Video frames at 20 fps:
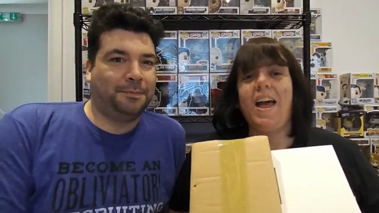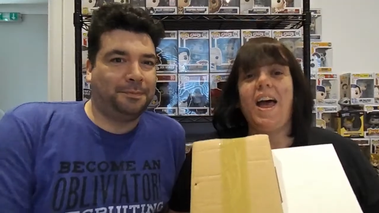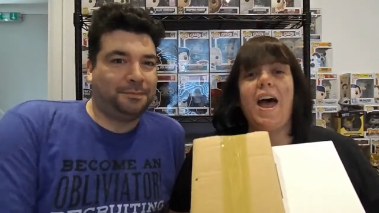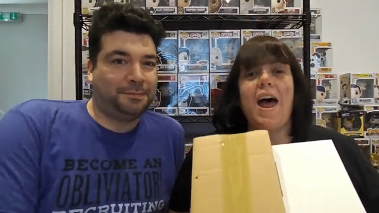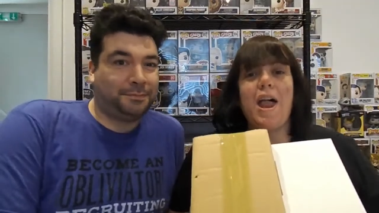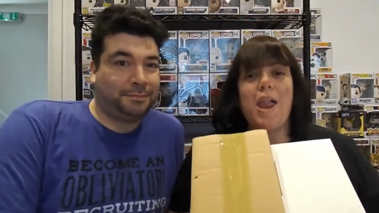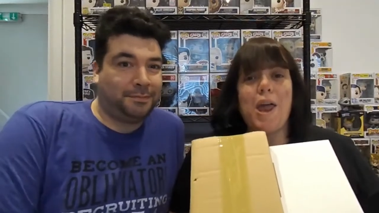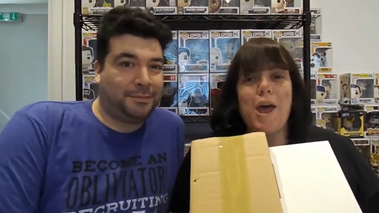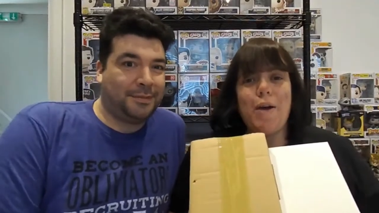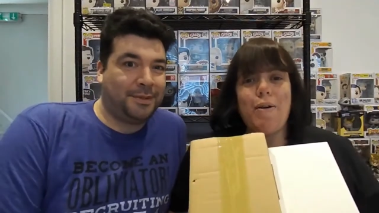
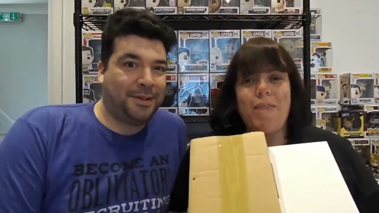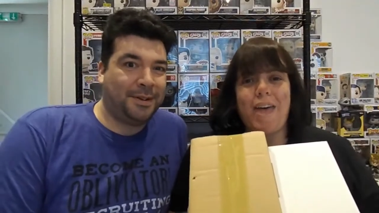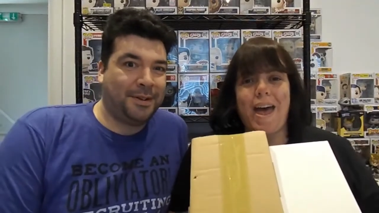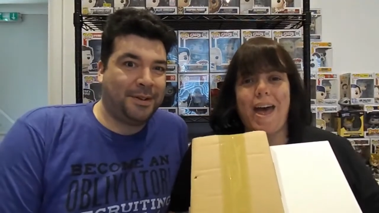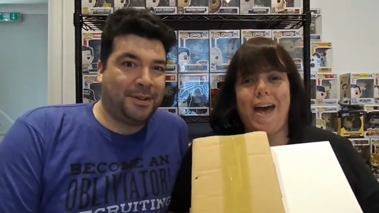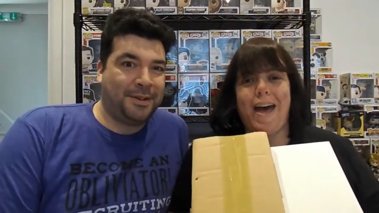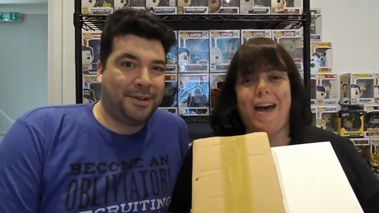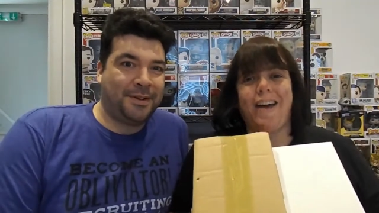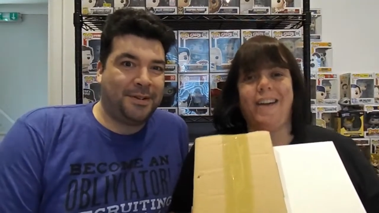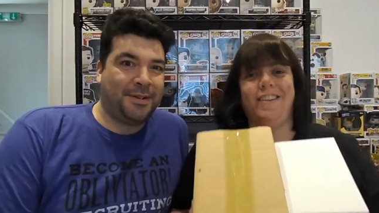Speaker 1: Hello there.
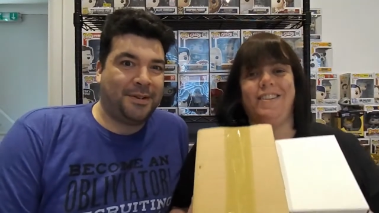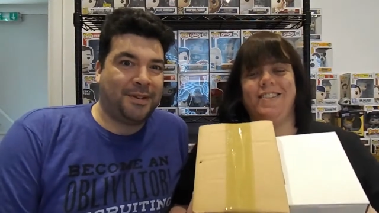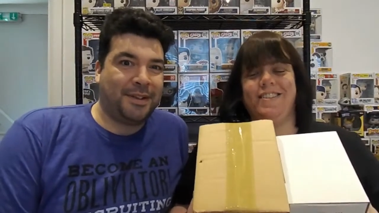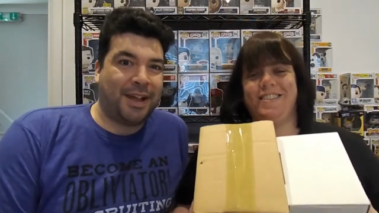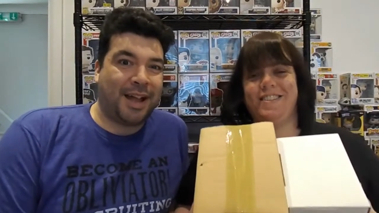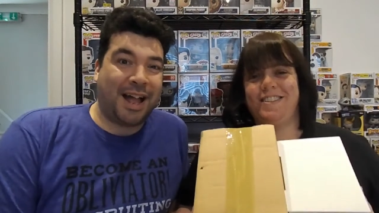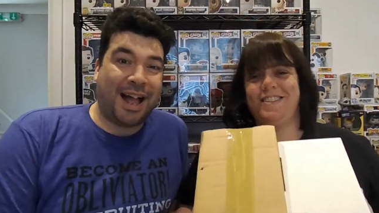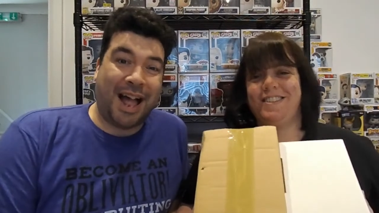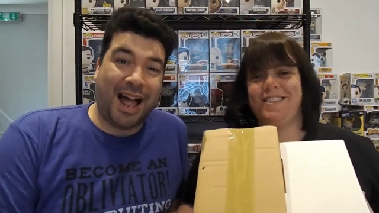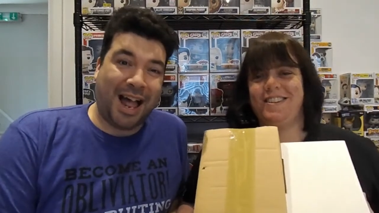
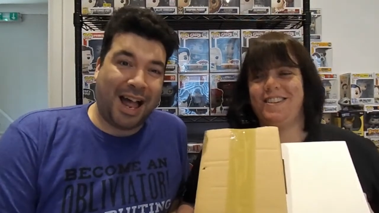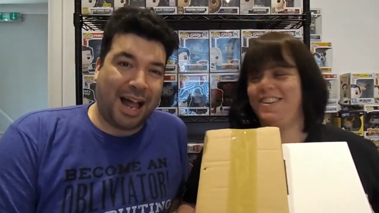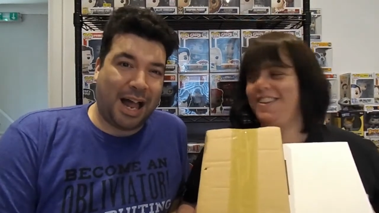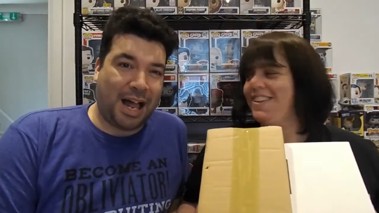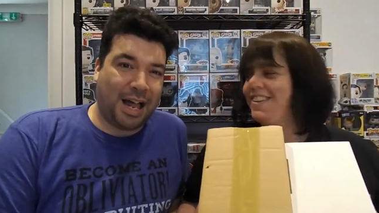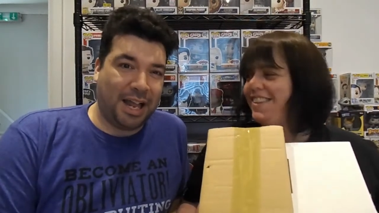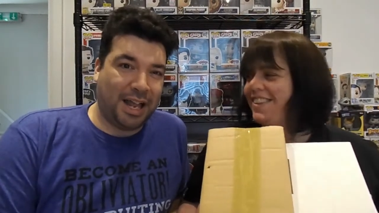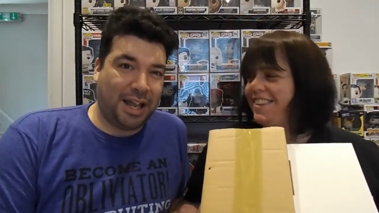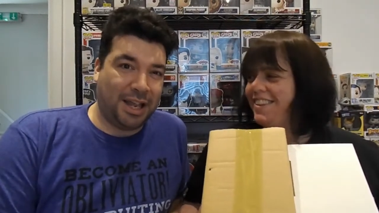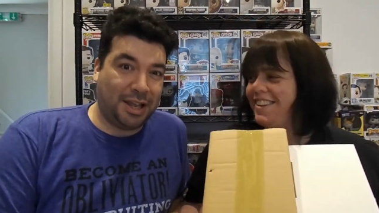Hi
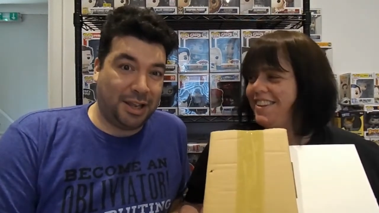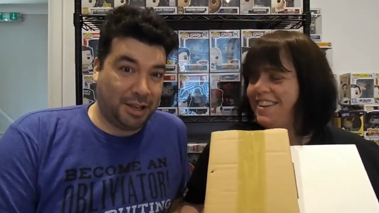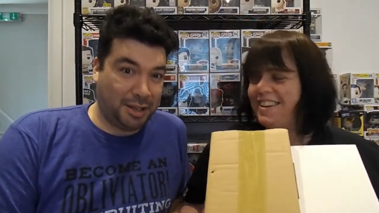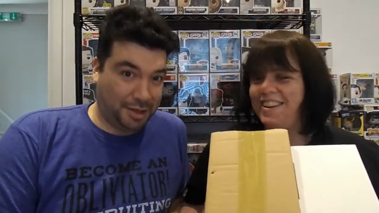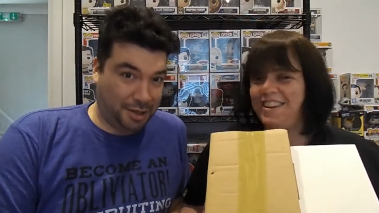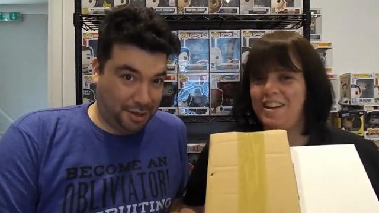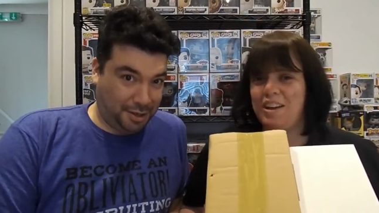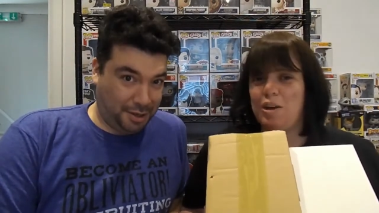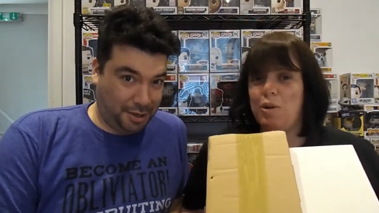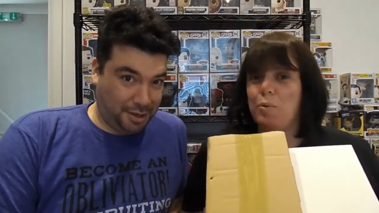
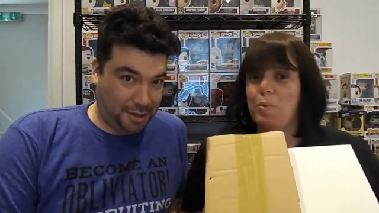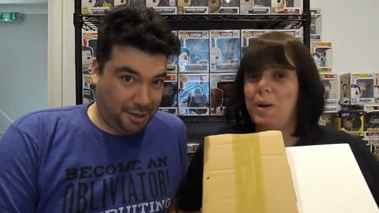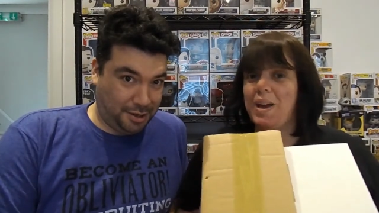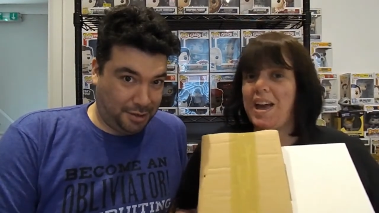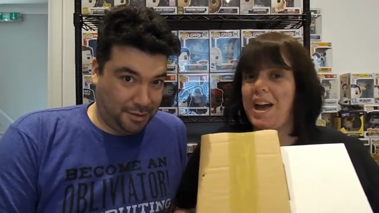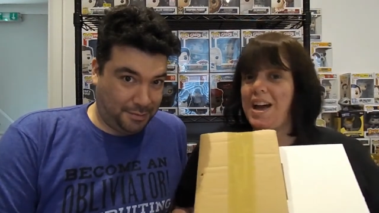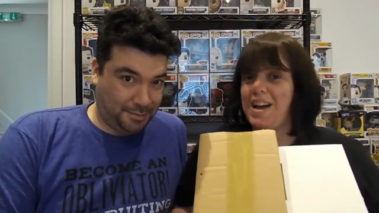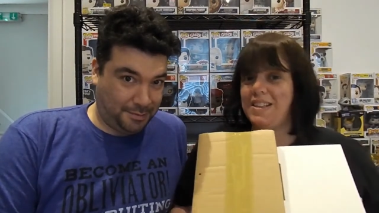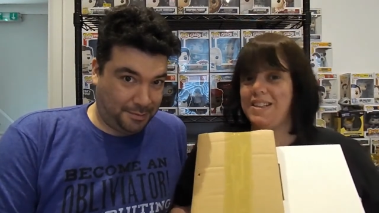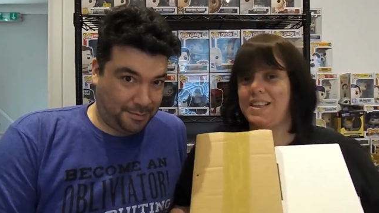we
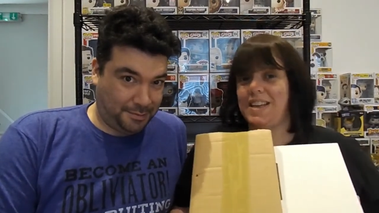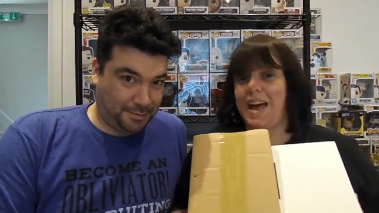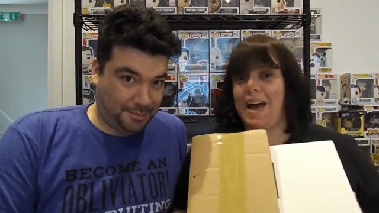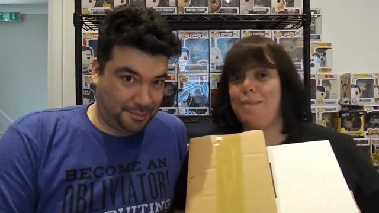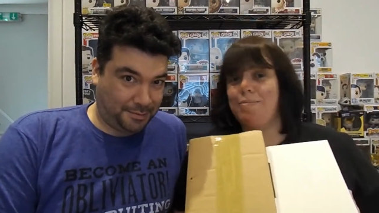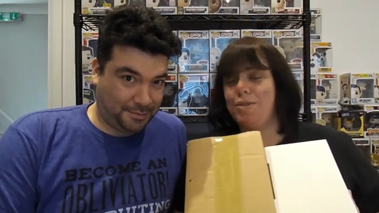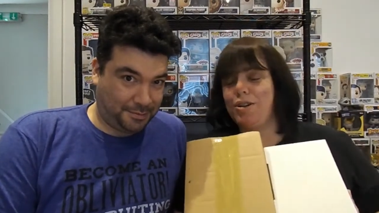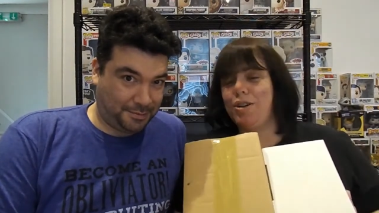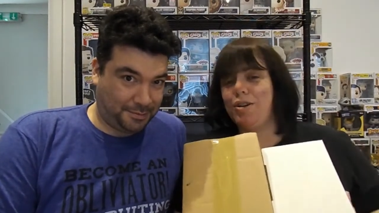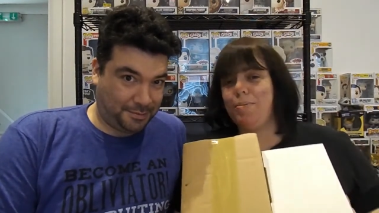are
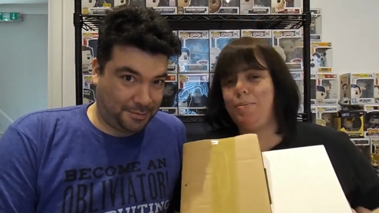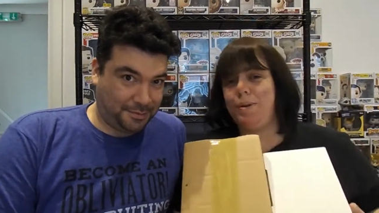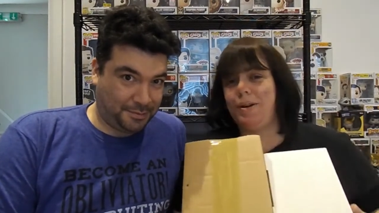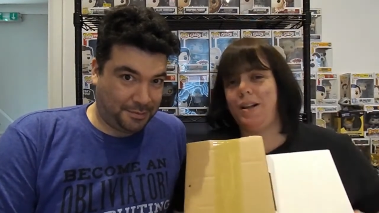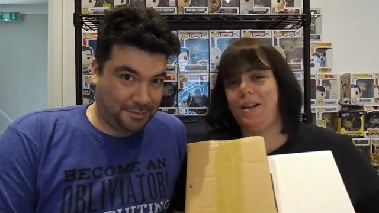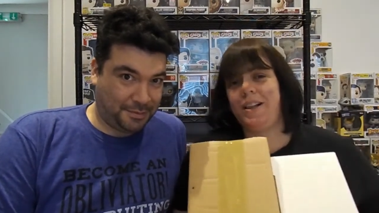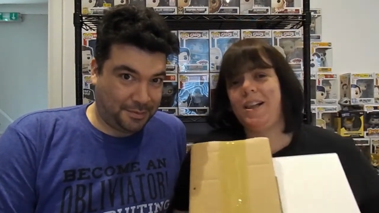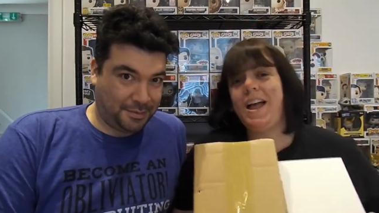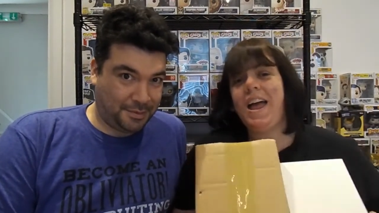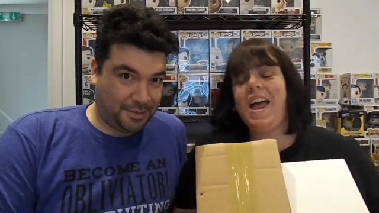Scarborough
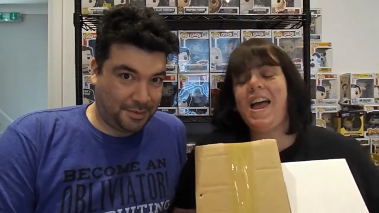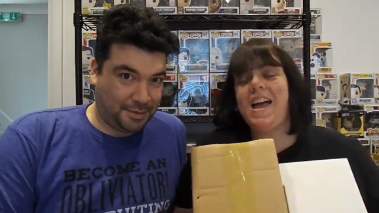Couple